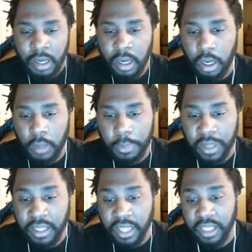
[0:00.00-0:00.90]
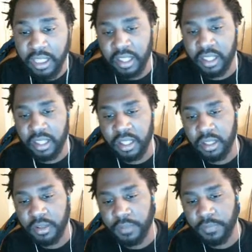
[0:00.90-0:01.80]
Oh, please take this.
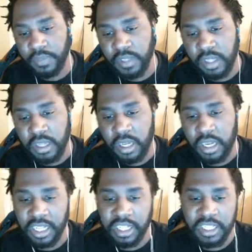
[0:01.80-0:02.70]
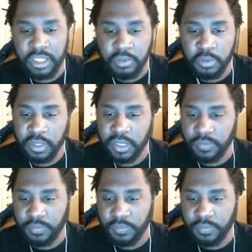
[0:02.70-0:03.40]
I got the Silver Wing.